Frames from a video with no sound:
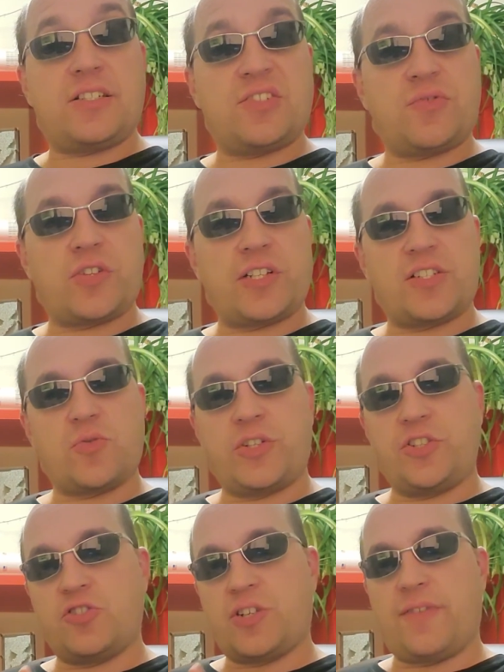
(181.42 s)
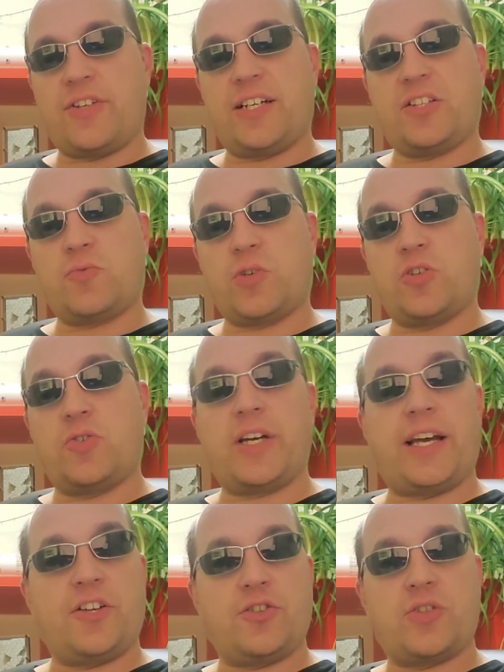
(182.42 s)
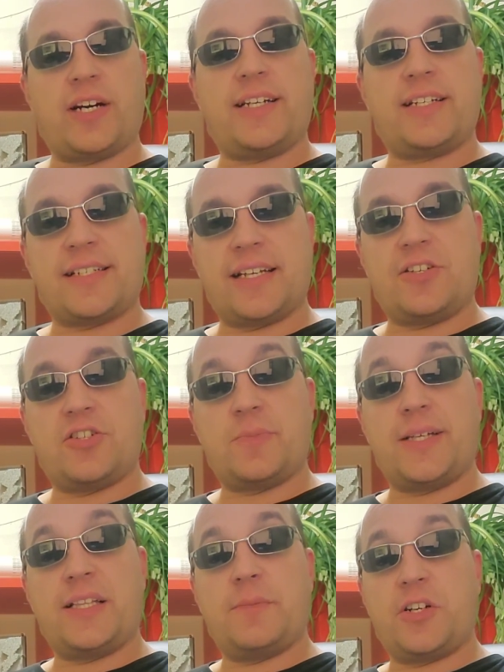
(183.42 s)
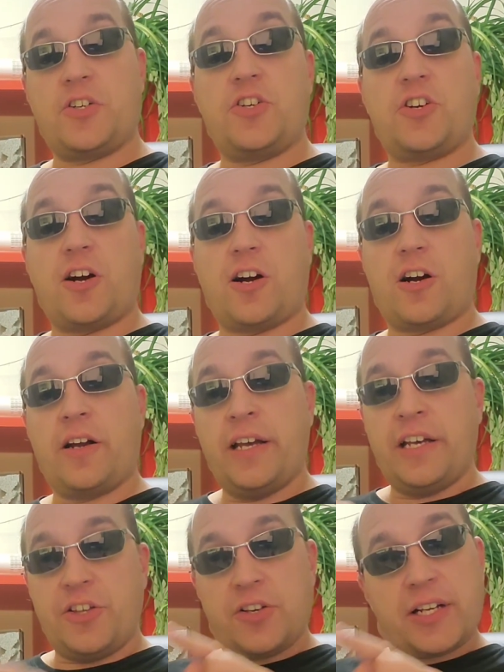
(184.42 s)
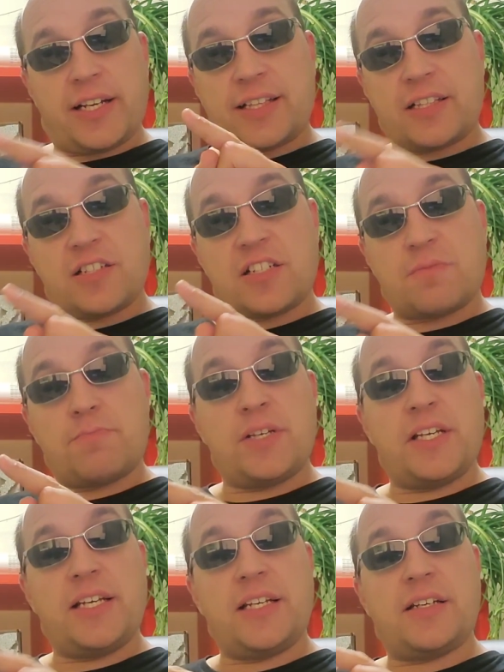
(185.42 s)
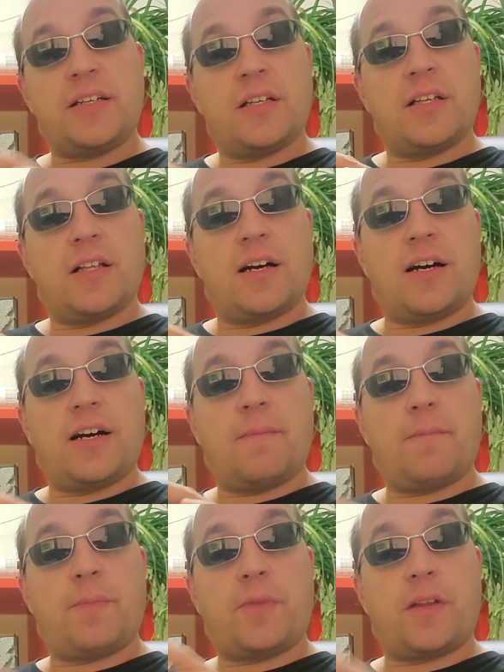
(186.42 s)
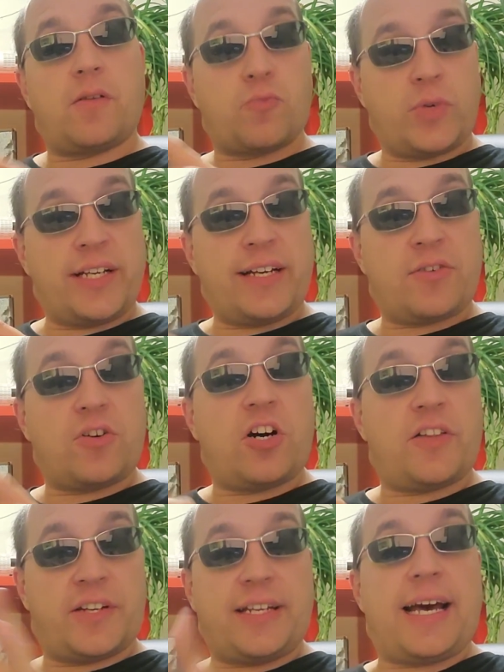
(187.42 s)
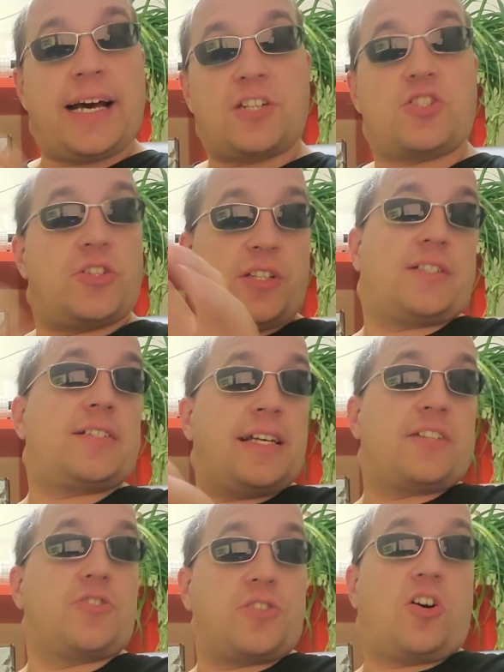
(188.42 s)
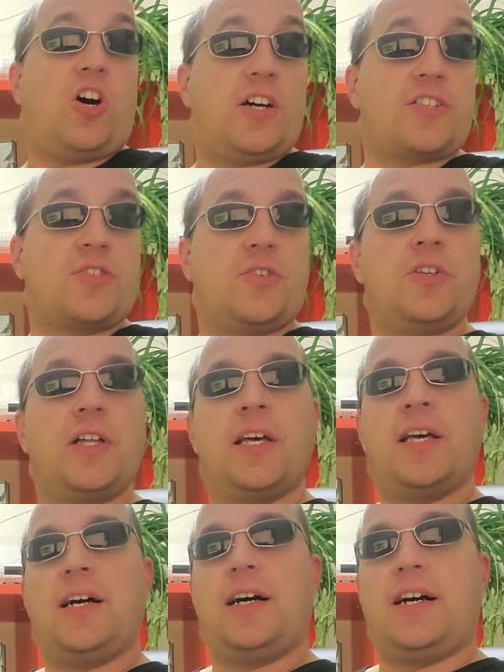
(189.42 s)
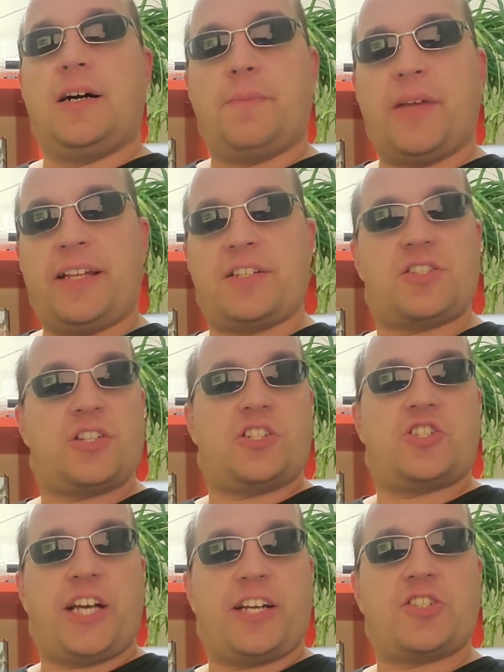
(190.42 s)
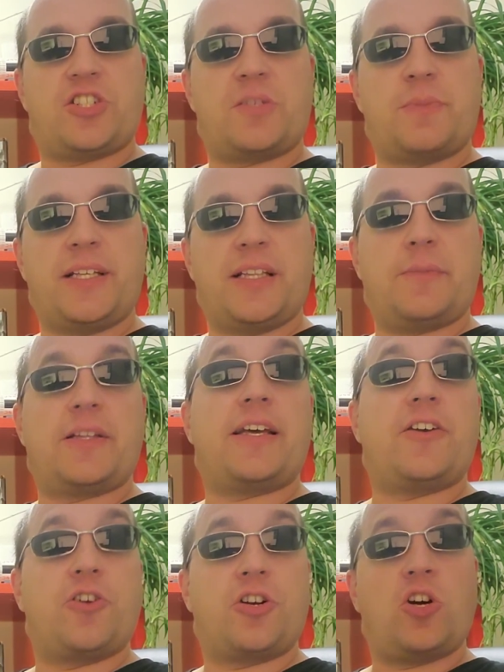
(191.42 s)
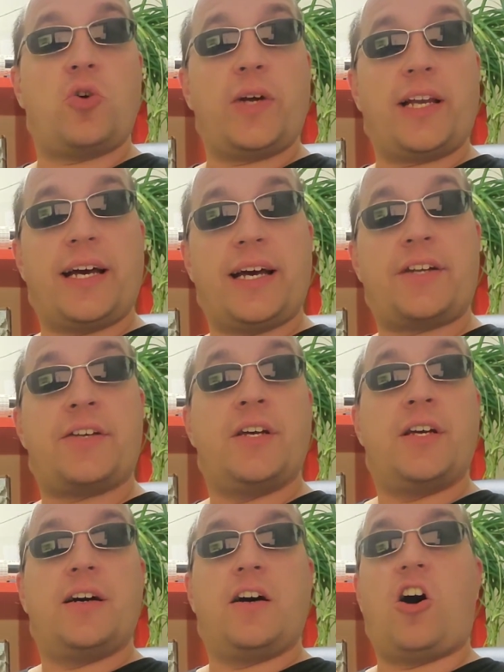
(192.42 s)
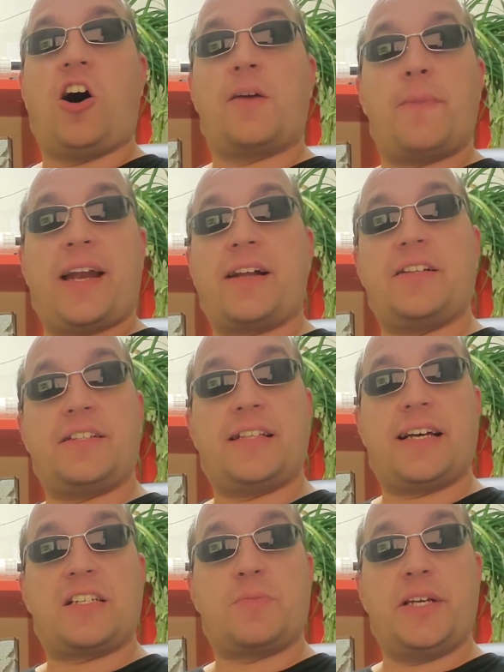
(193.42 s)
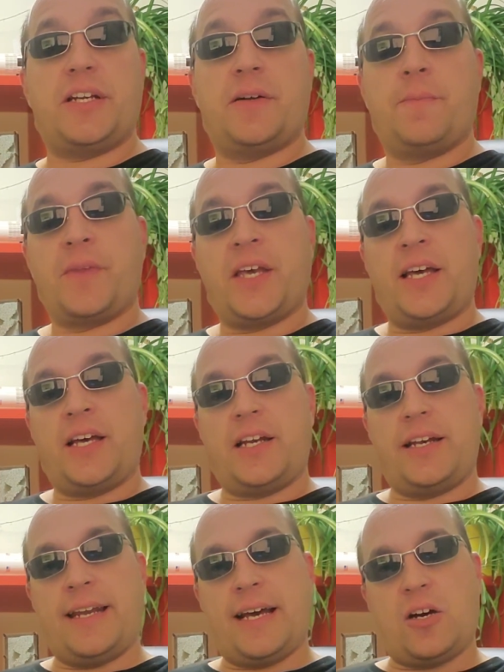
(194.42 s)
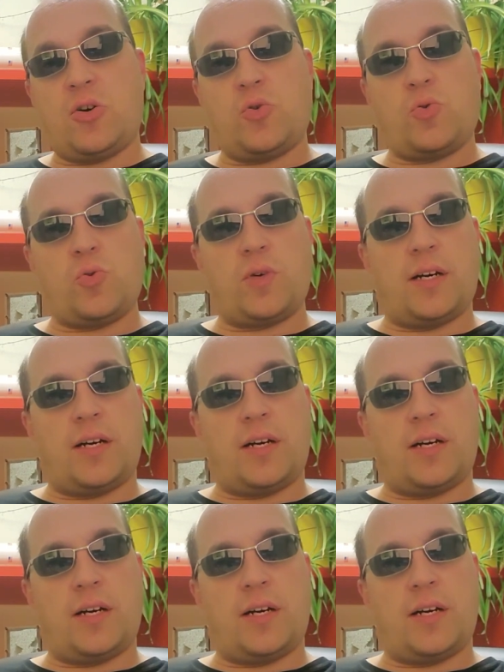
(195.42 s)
is for this, when you're driving down the road and you're trying to set your speed limit on your car, you can hit the speed readout on the dash, on the center console, and it's going to change the speed limit that you're going at automatically to that speed. Now,